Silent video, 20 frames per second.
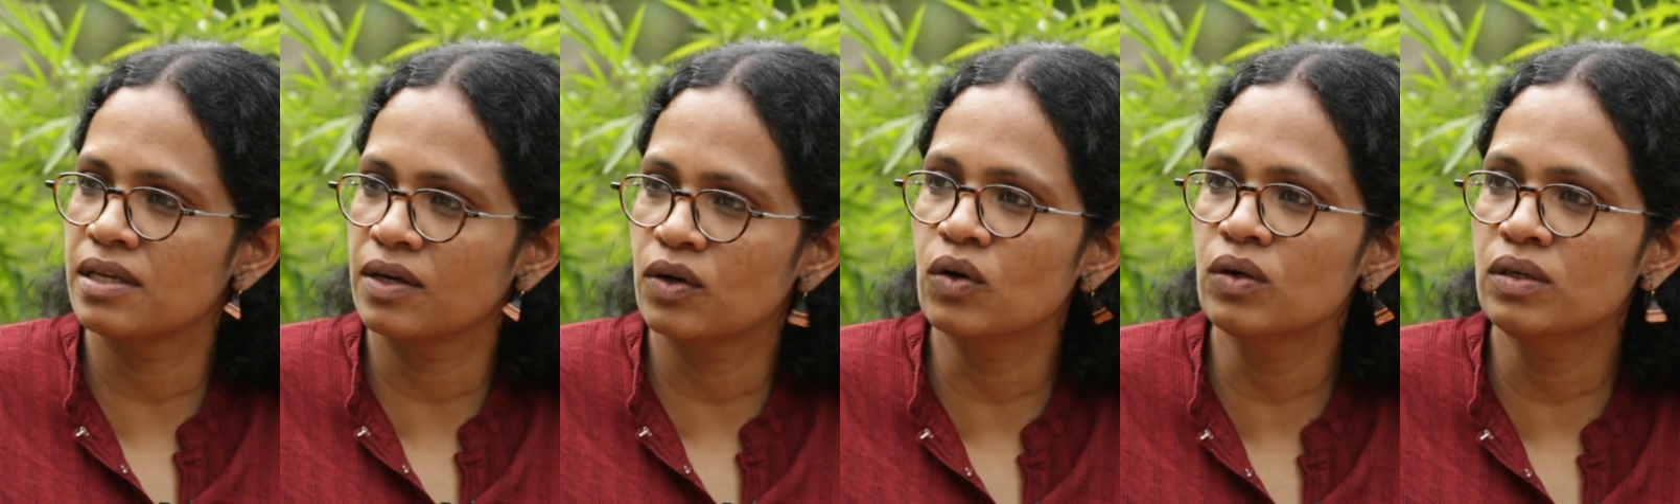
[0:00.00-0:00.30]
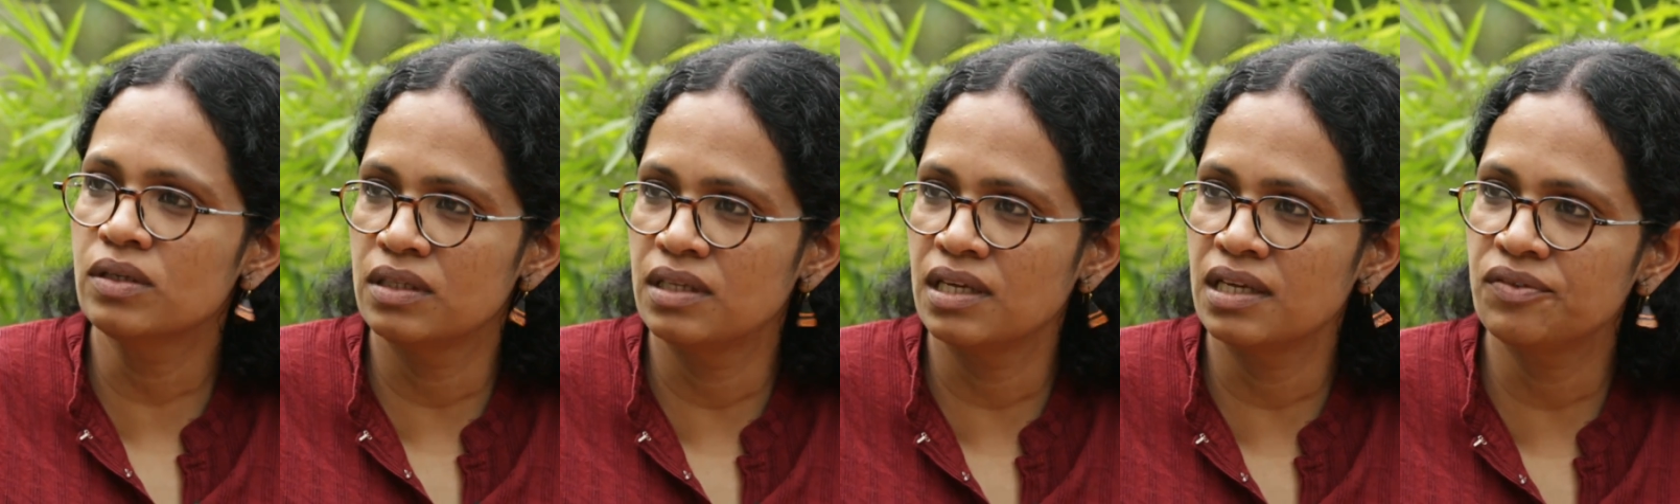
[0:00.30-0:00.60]
They're
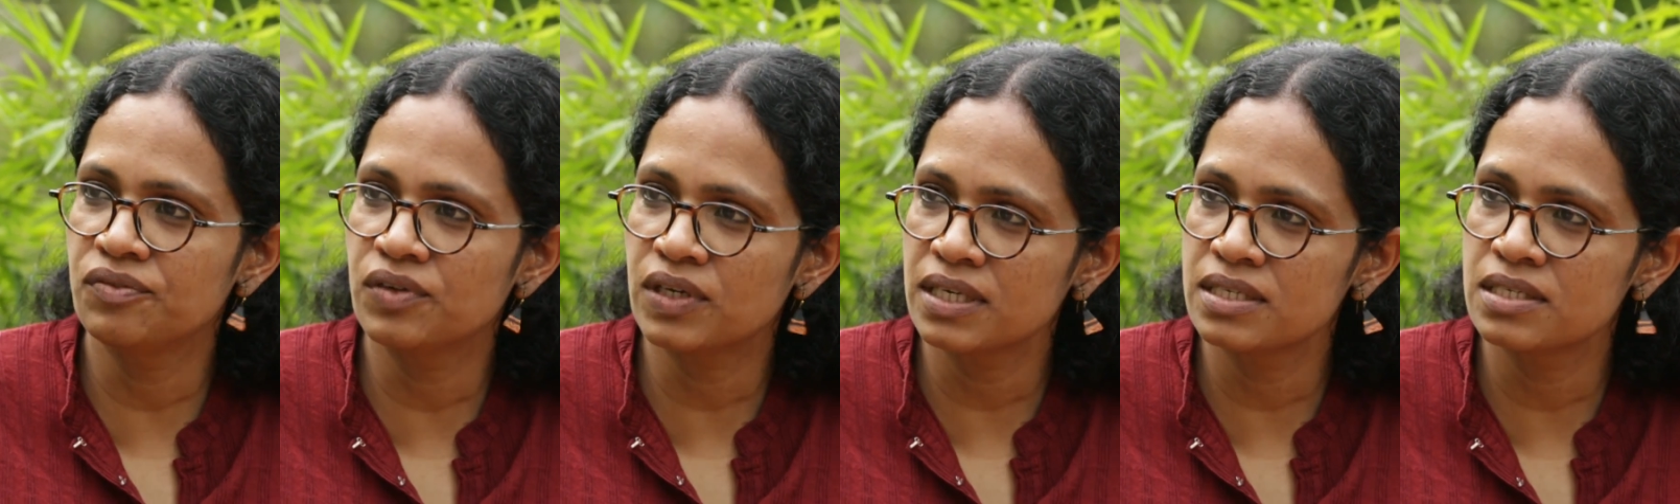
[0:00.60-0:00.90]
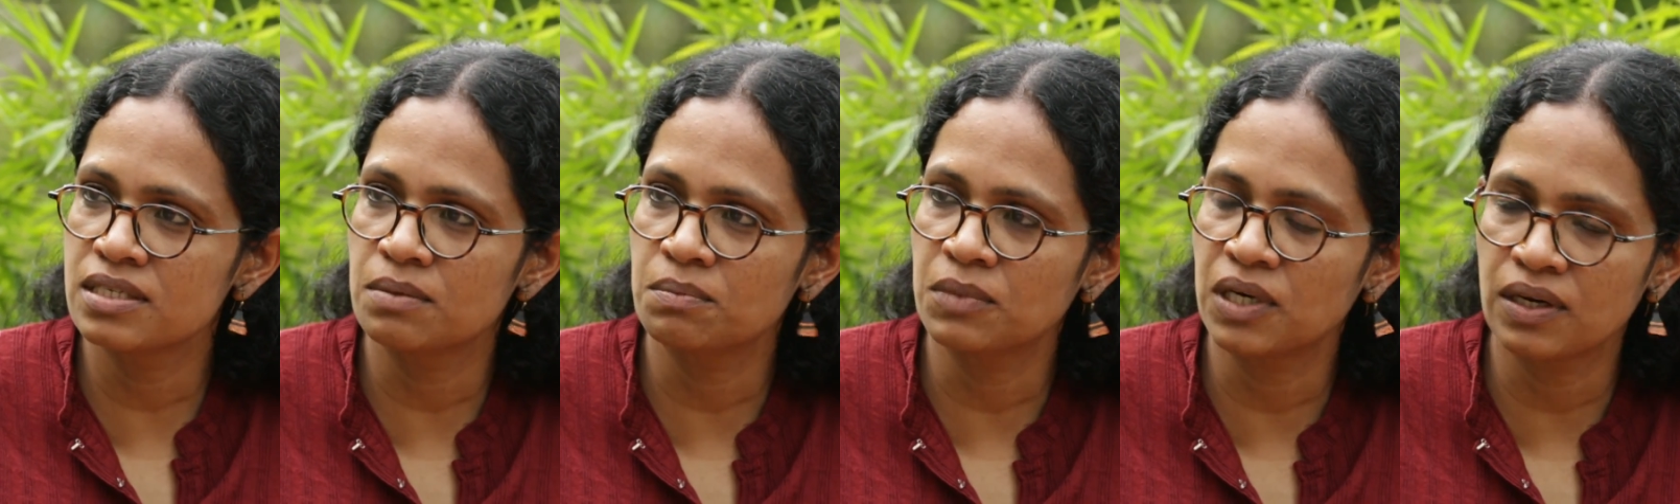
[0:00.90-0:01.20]
called the
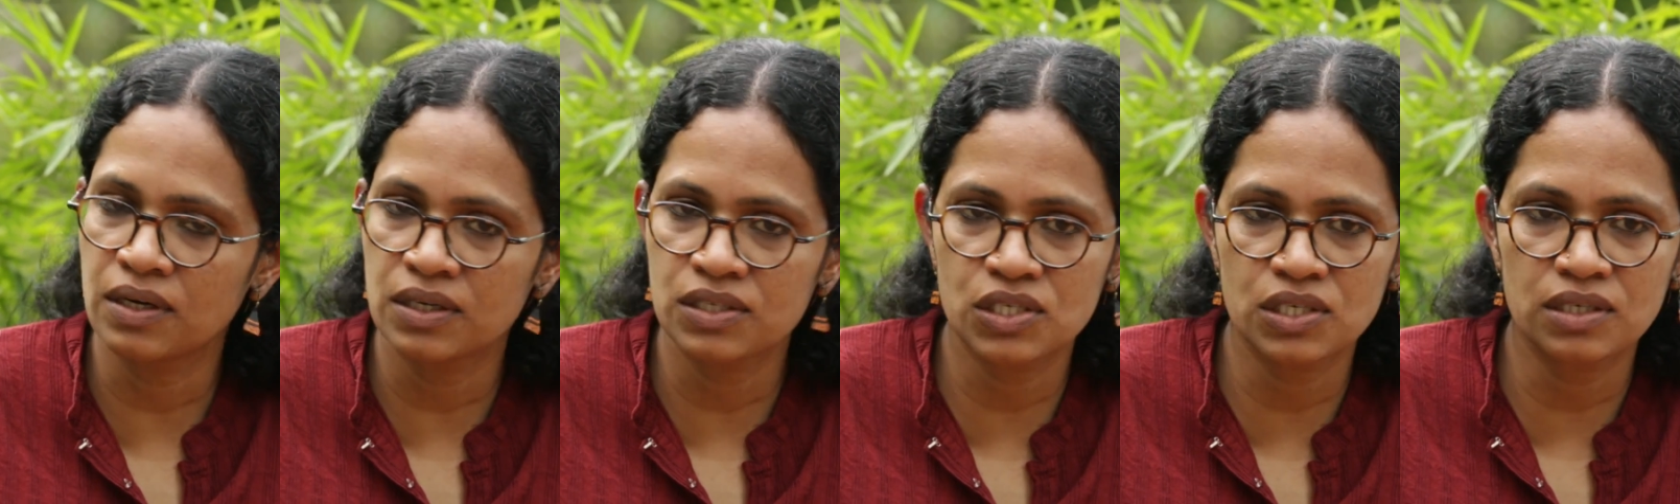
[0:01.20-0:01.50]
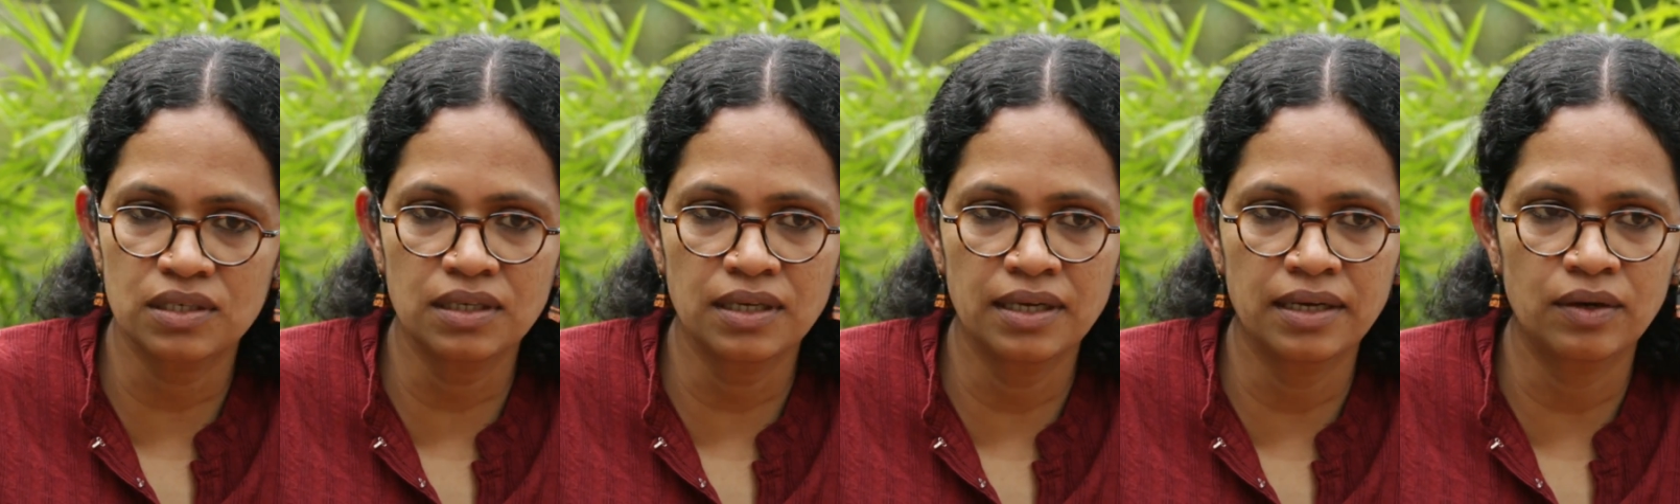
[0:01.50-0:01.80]
devrais in
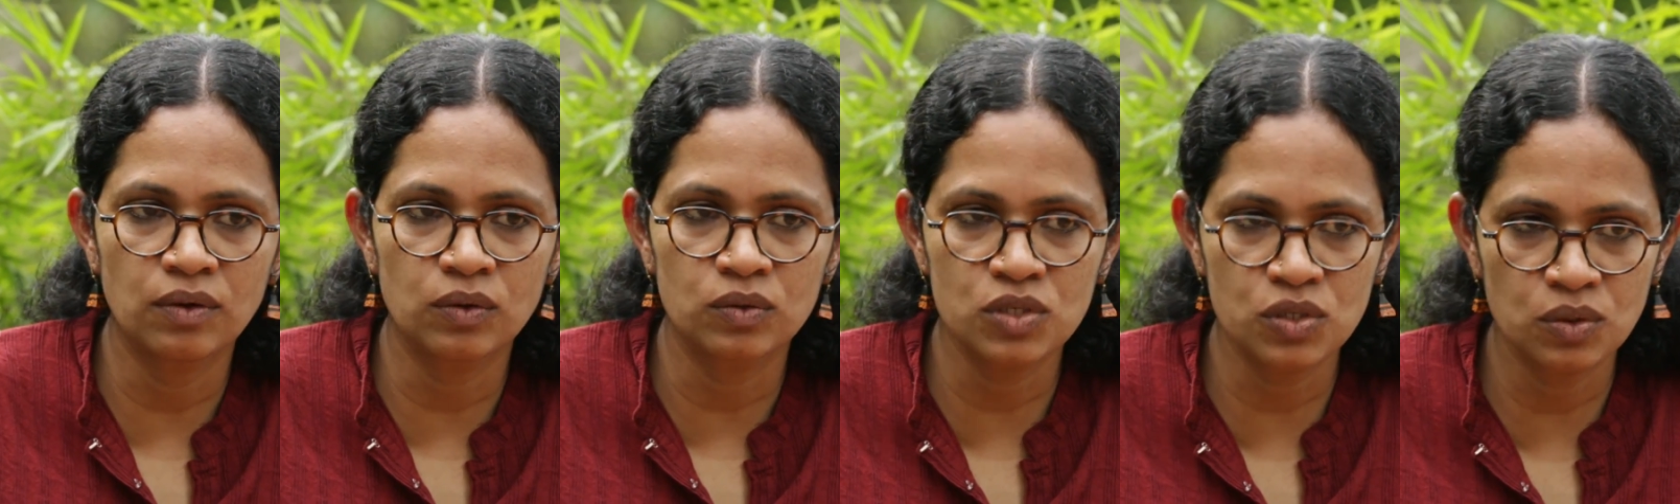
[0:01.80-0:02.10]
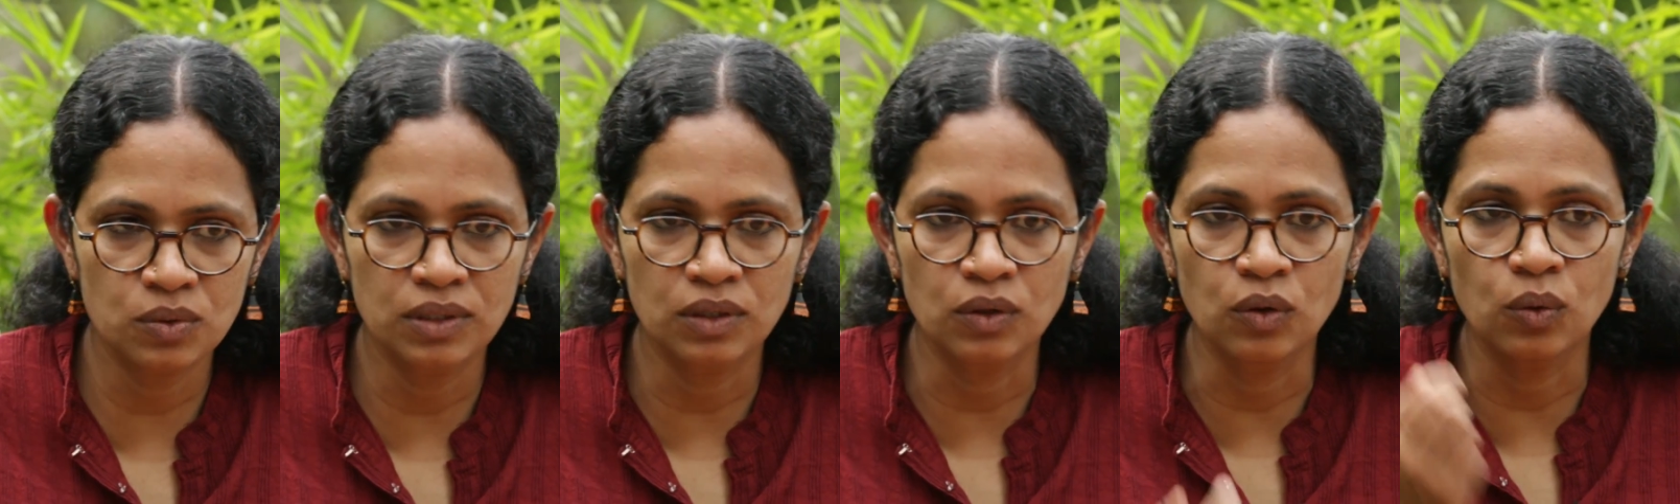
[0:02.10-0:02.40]
Maharashtra, and
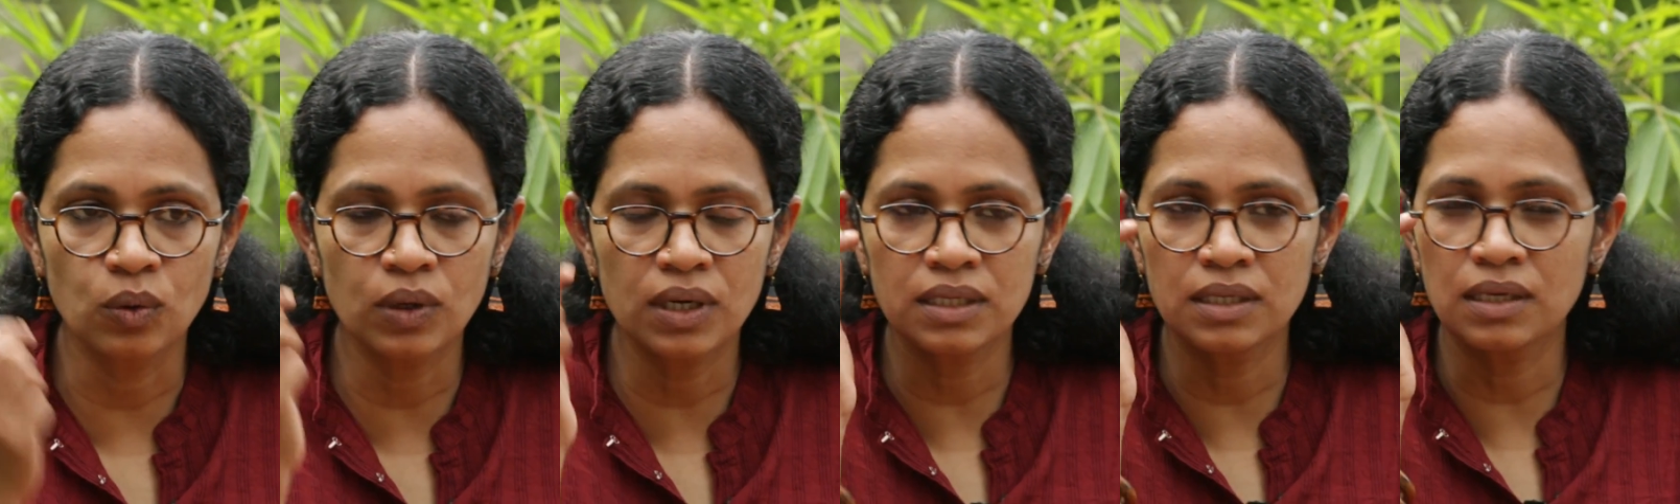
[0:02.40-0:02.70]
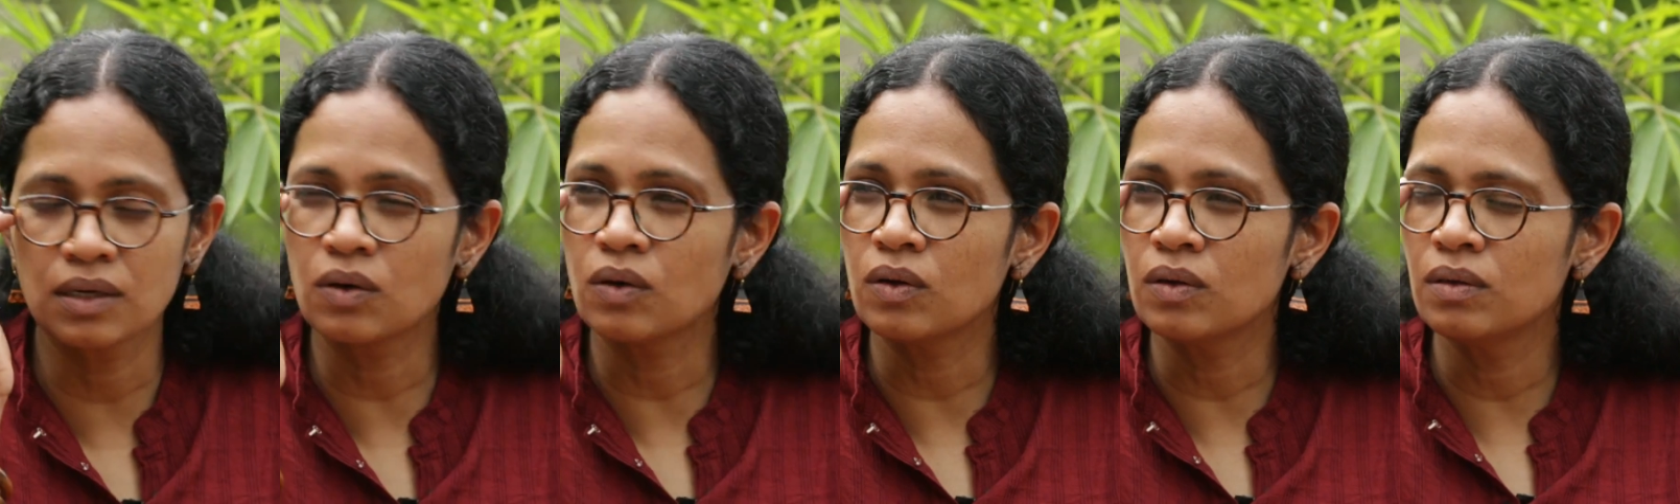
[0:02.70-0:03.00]
also in Goa
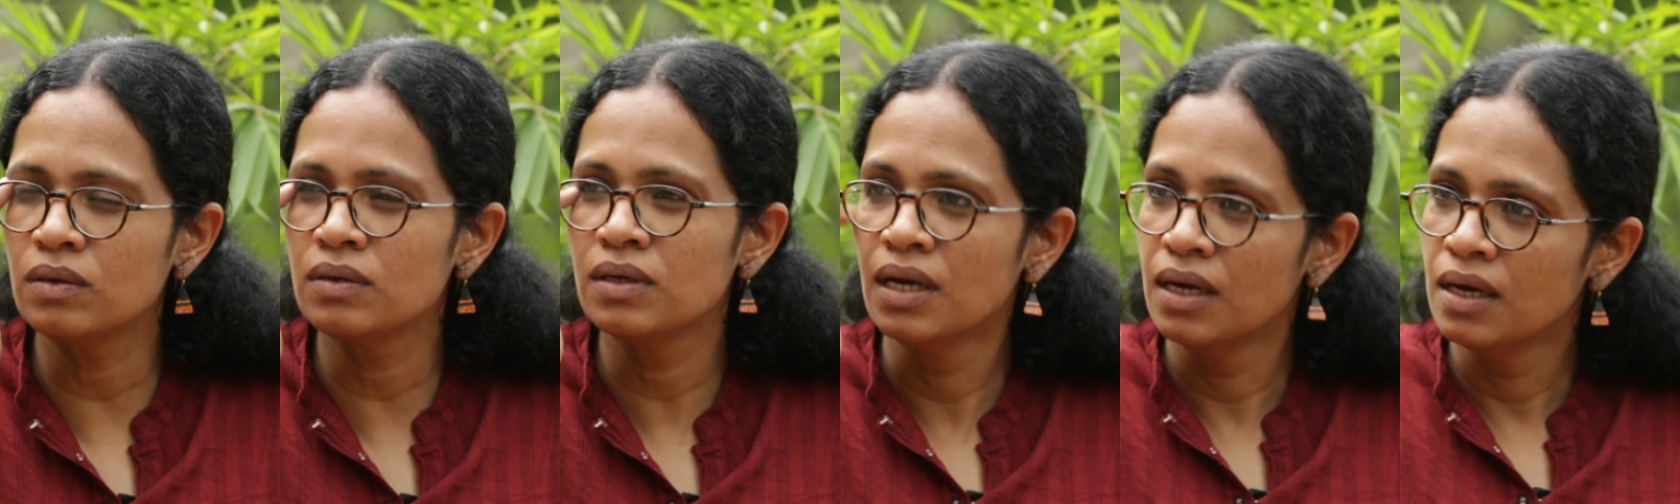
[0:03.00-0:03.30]
they're called,